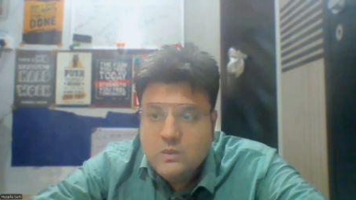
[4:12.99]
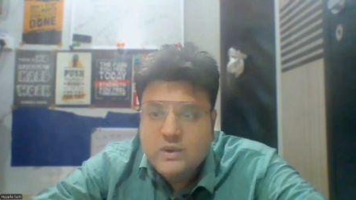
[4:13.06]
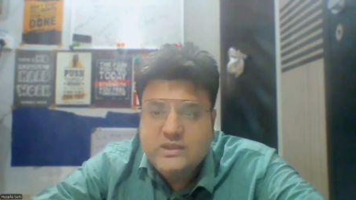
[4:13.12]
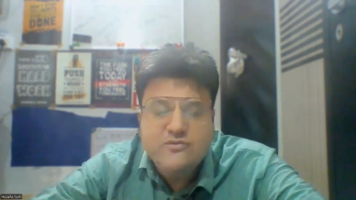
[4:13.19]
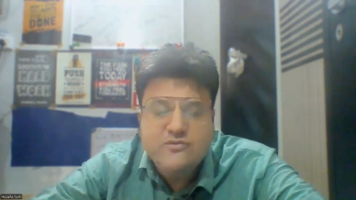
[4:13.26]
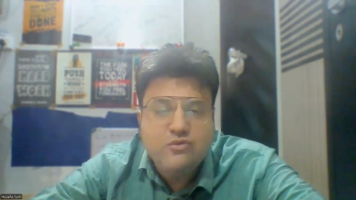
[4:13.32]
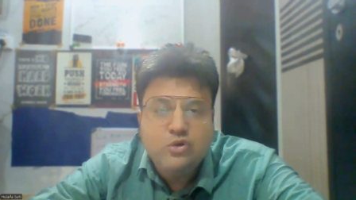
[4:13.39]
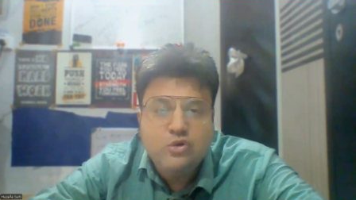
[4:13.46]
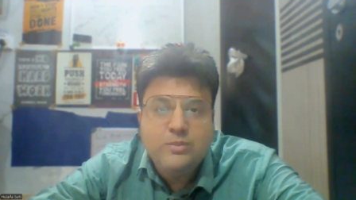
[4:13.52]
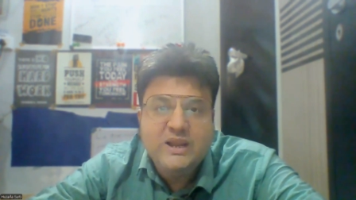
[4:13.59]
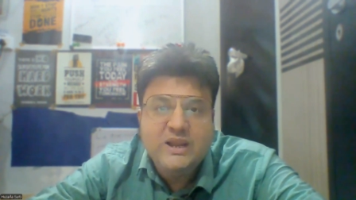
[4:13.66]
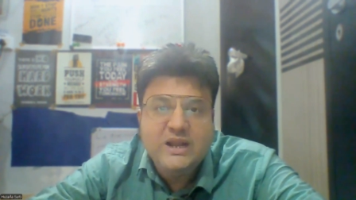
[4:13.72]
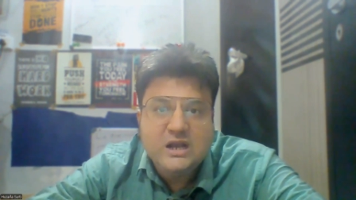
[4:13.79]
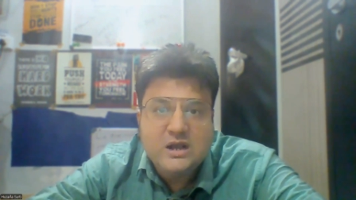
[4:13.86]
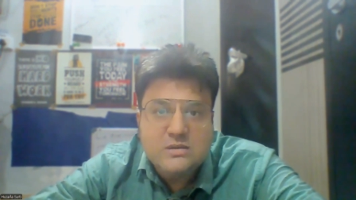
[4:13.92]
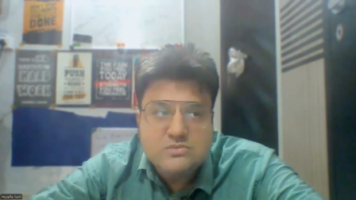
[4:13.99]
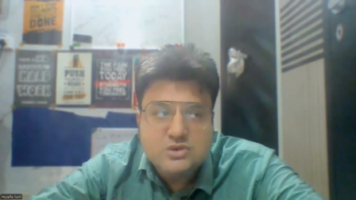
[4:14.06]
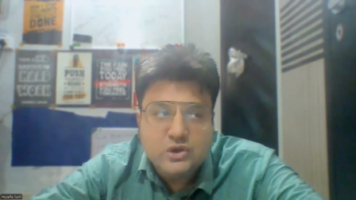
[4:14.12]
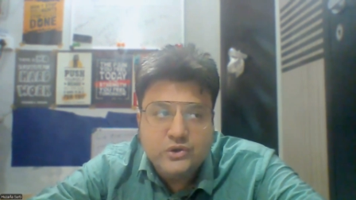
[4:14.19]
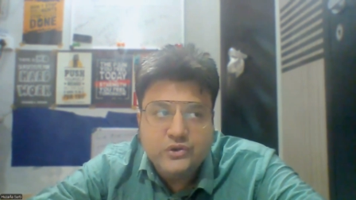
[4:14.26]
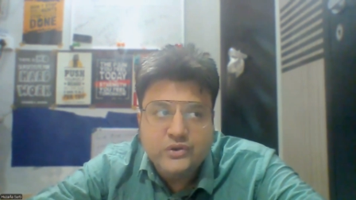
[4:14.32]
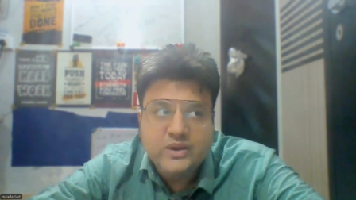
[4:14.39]
when the food plate
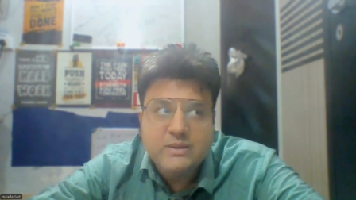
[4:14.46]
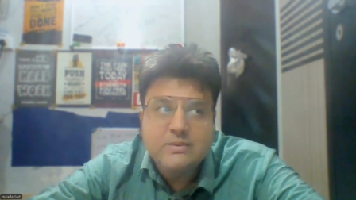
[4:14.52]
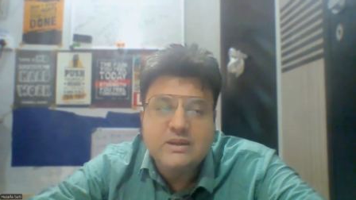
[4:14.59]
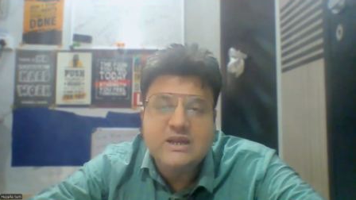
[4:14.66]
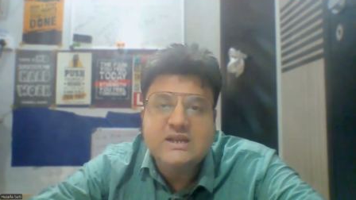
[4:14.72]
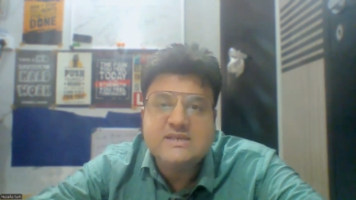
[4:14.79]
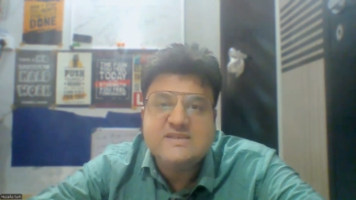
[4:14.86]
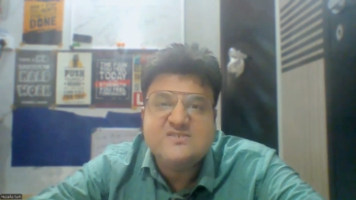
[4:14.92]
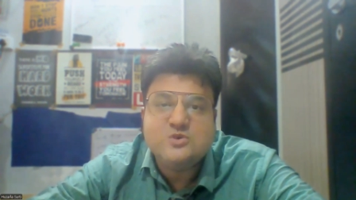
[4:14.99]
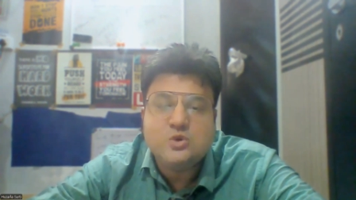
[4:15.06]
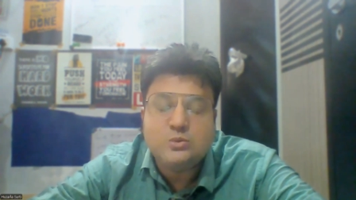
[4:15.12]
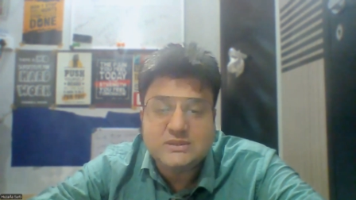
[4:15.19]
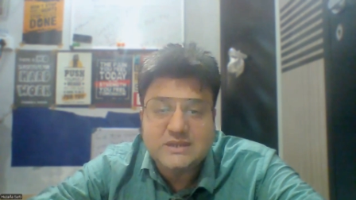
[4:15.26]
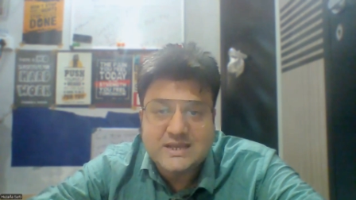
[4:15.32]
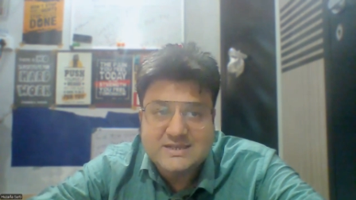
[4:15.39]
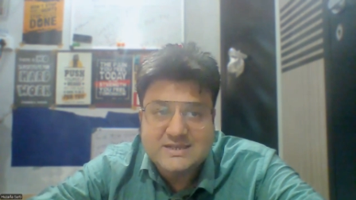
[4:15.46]
comes on your table it is so much